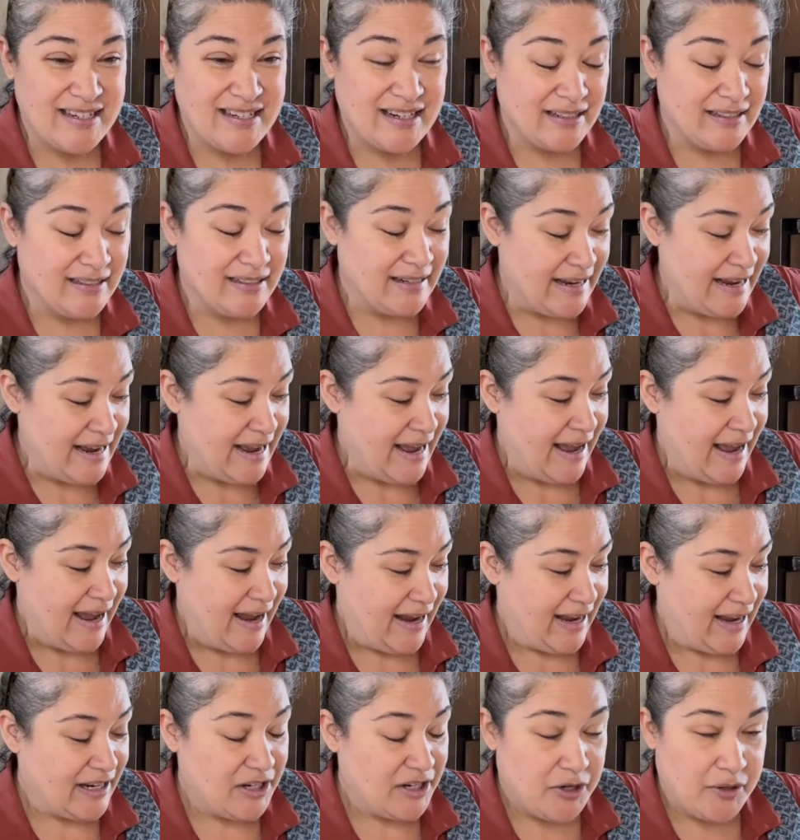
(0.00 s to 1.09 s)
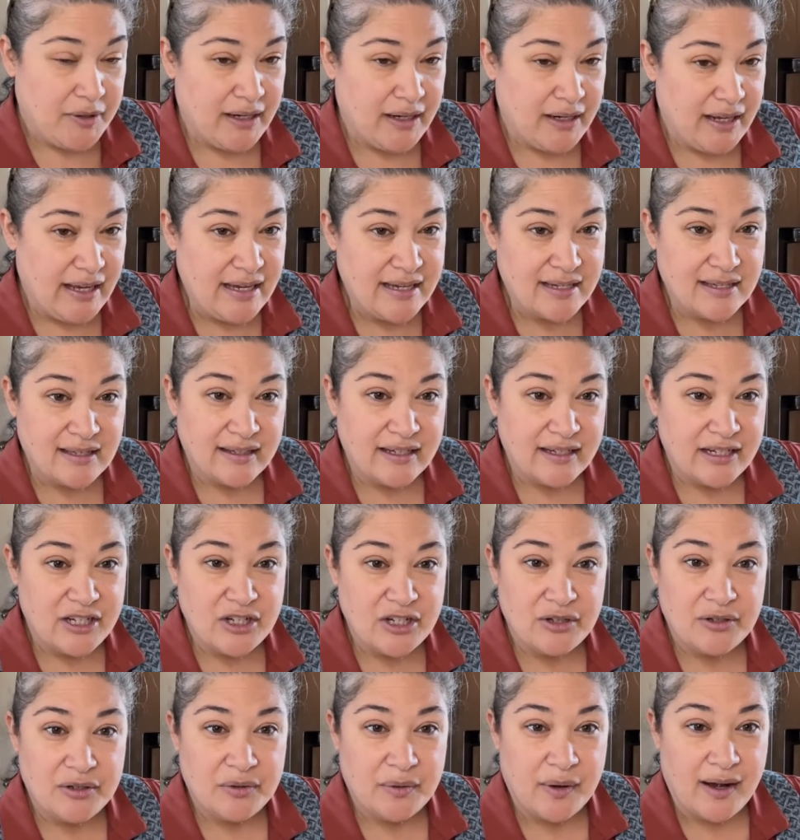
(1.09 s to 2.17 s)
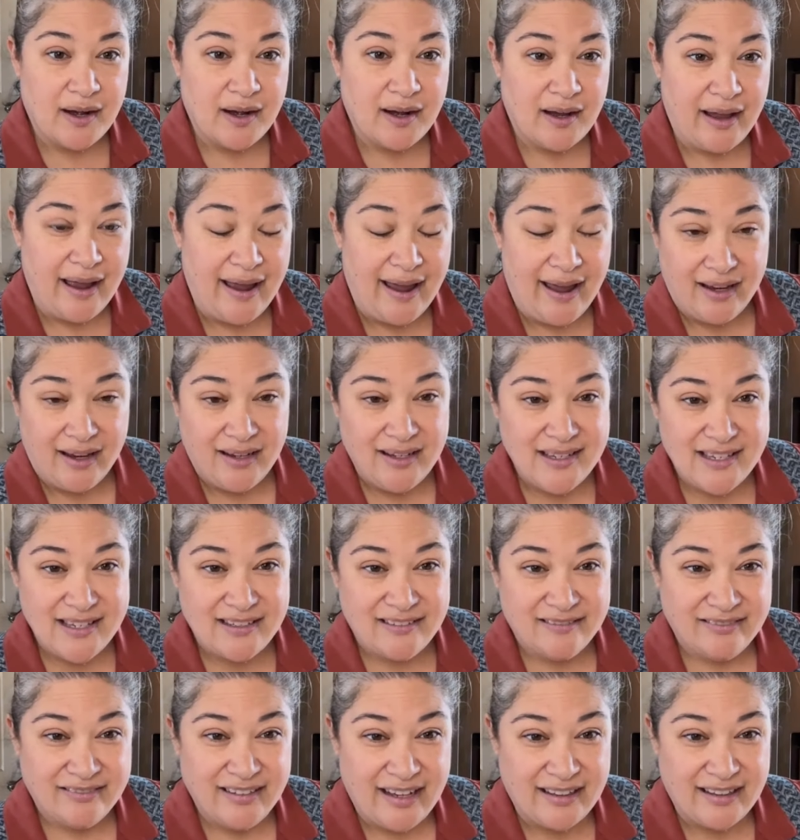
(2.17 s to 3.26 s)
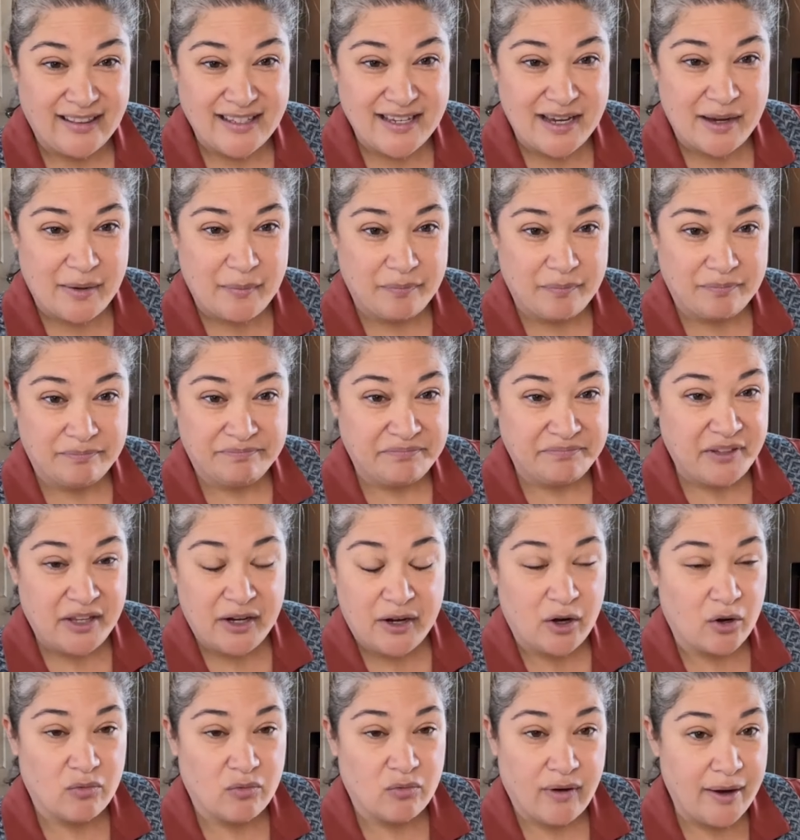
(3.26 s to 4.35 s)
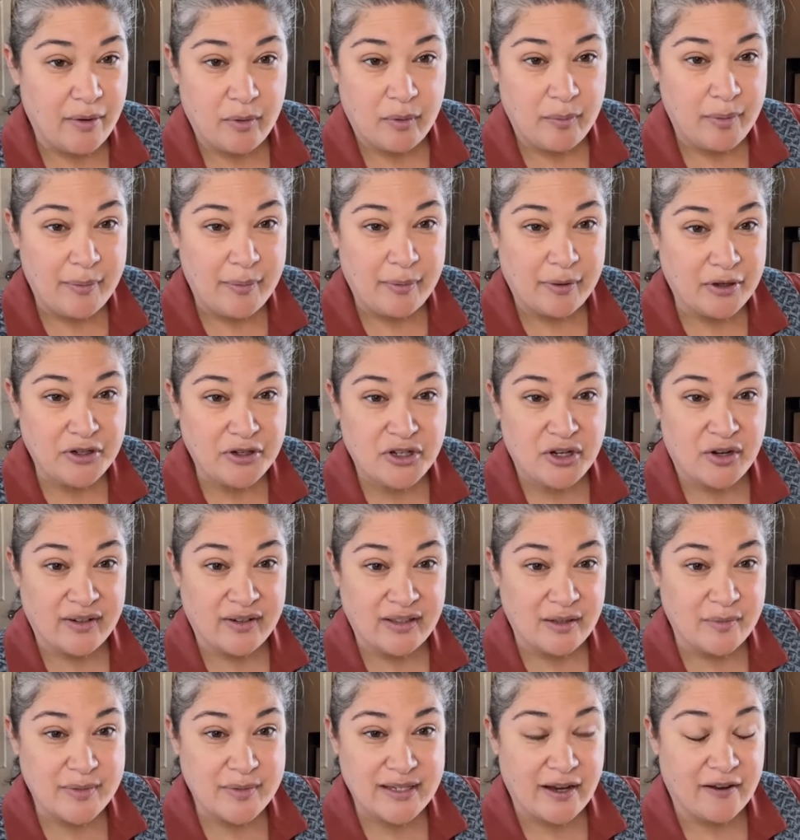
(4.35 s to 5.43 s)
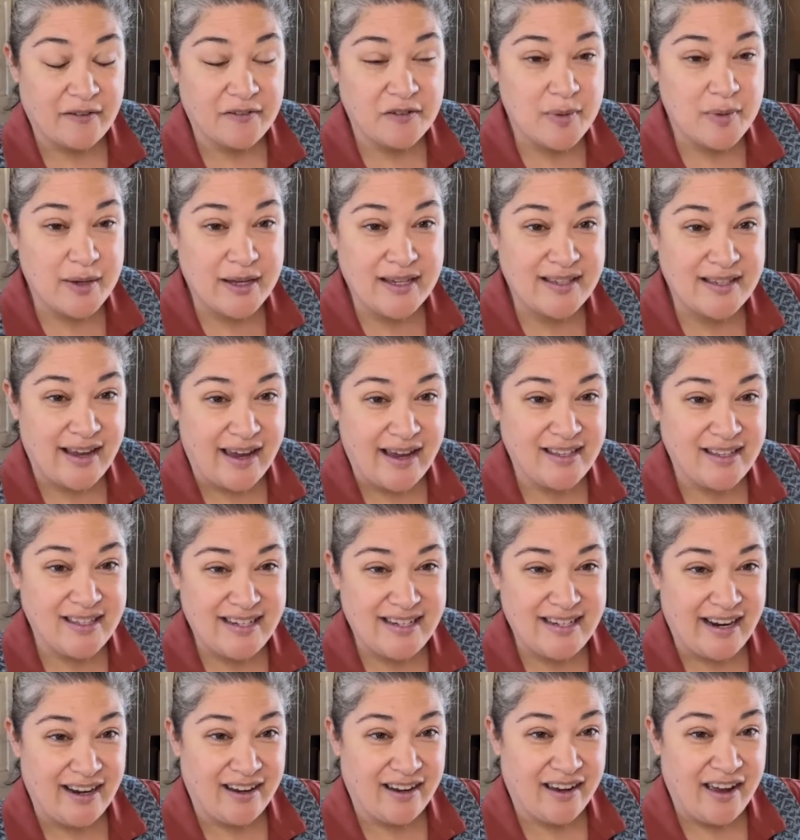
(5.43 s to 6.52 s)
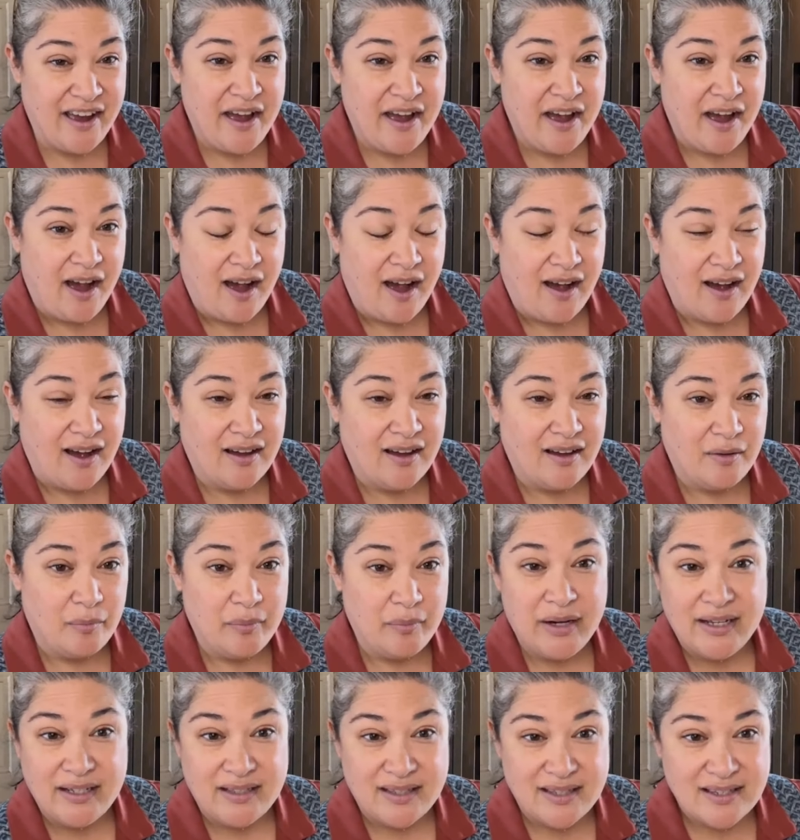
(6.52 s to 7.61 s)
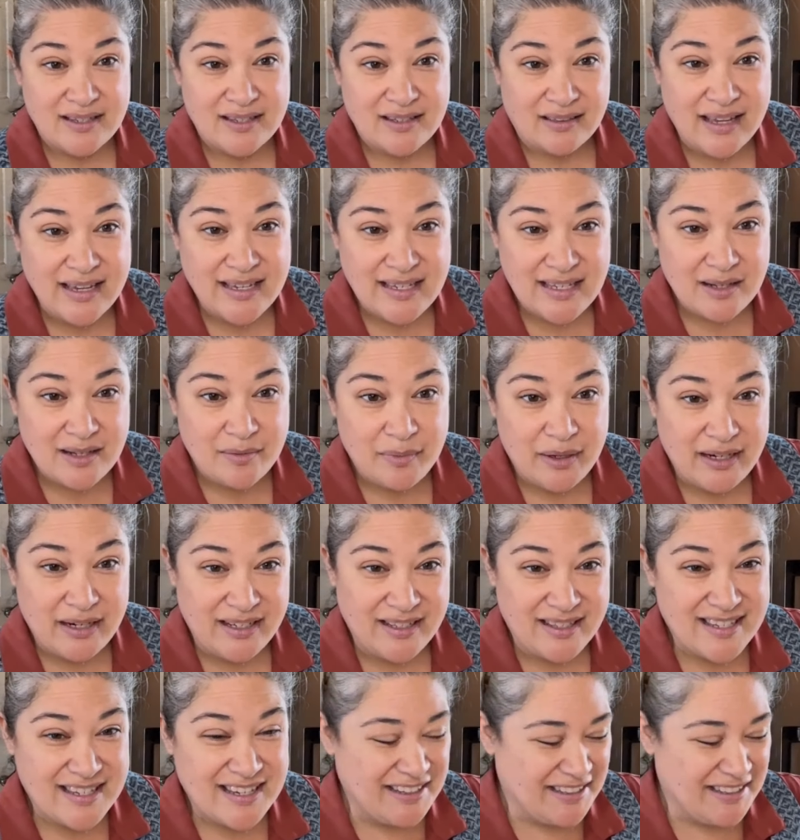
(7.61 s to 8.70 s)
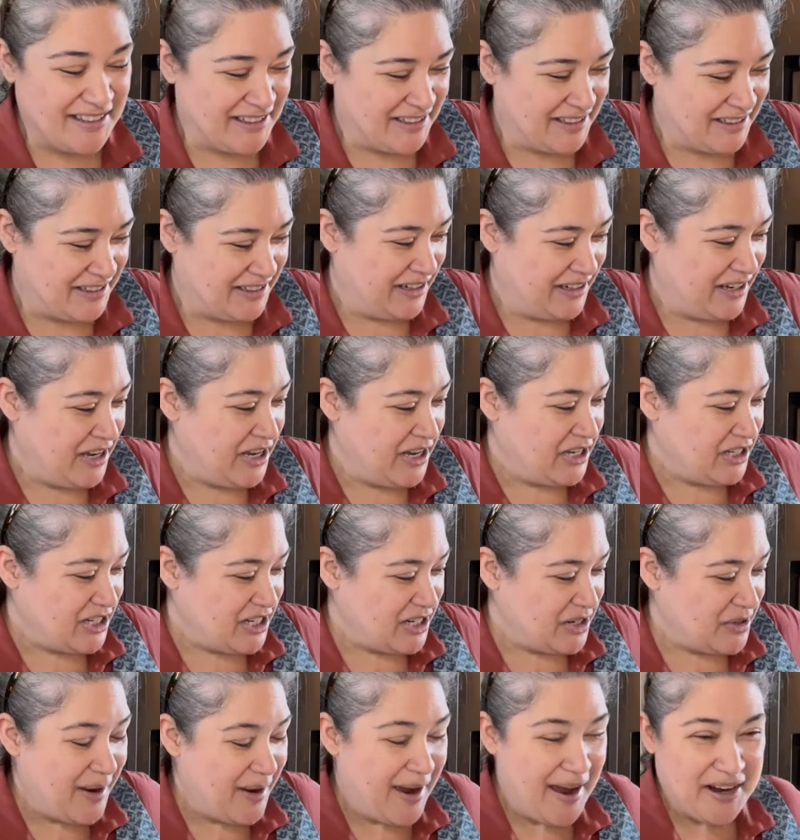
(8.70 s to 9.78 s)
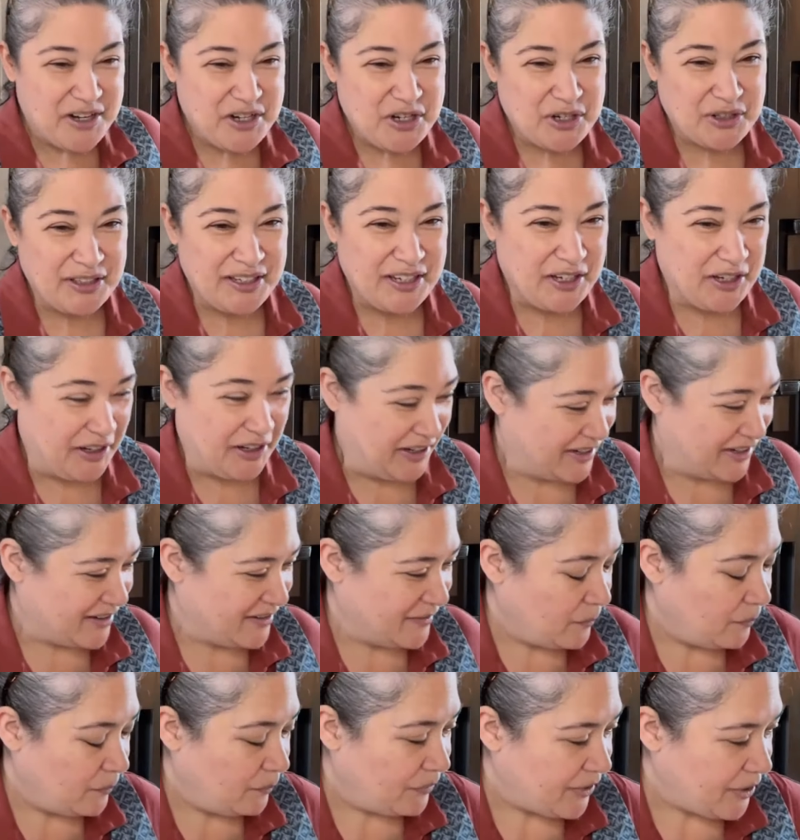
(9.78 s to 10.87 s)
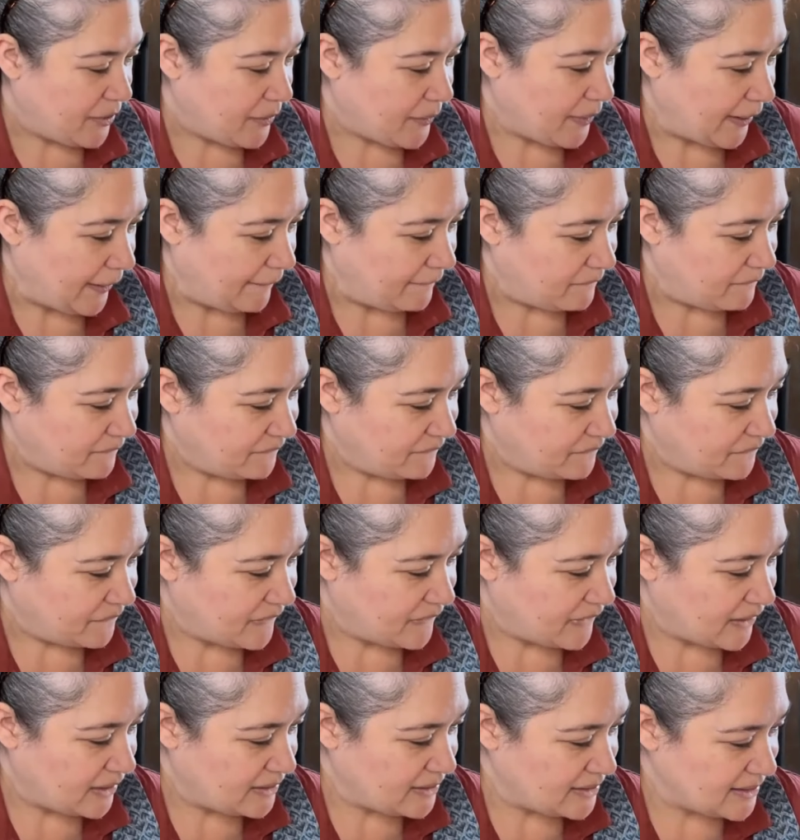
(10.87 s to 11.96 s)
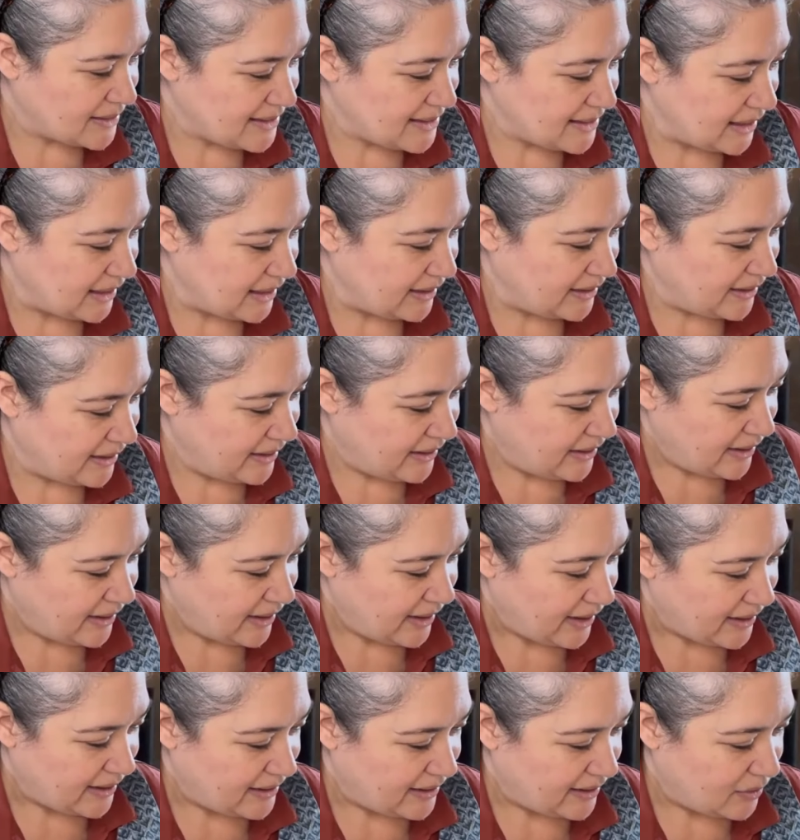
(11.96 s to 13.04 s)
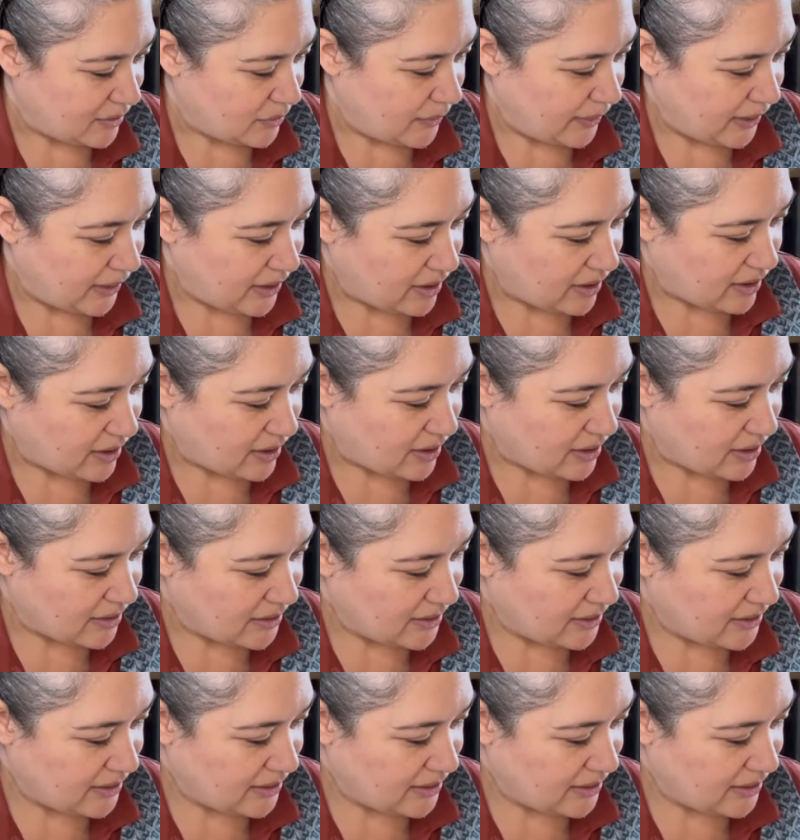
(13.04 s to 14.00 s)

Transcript: done, and you can easily do eggs at the same, right when people are serving themselves, because eggs take minutes, less than minutes to actually cook. Okay, let's see. I think we are